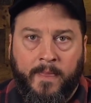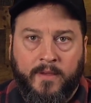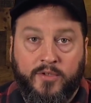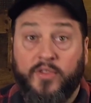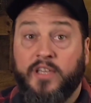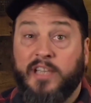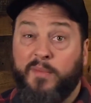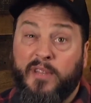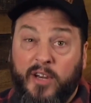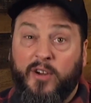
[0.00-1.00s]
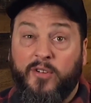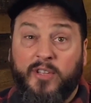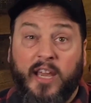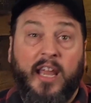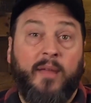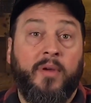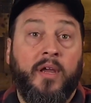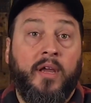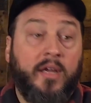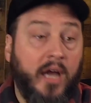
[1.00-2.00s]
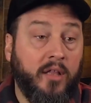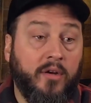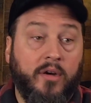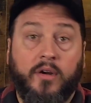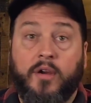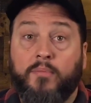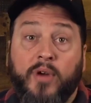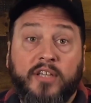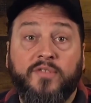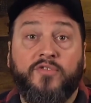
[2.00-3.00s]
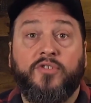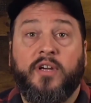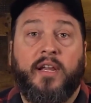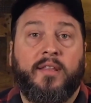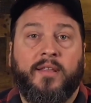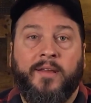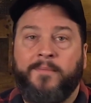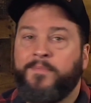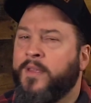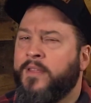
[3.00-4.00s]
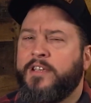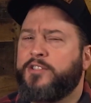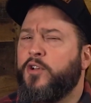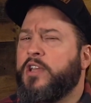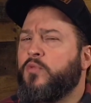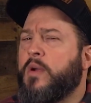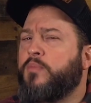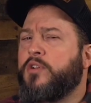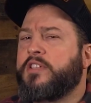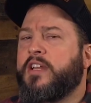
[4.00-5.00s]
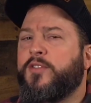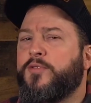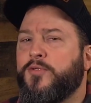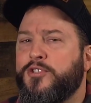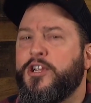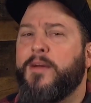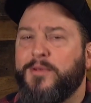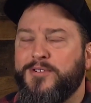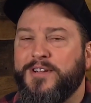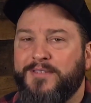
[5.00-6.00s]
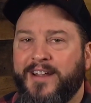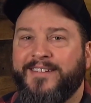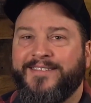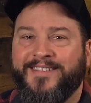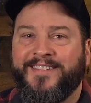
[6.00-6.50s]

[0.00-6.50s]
So things like material type, color, compressive strength, these don't get represented through geometry, right?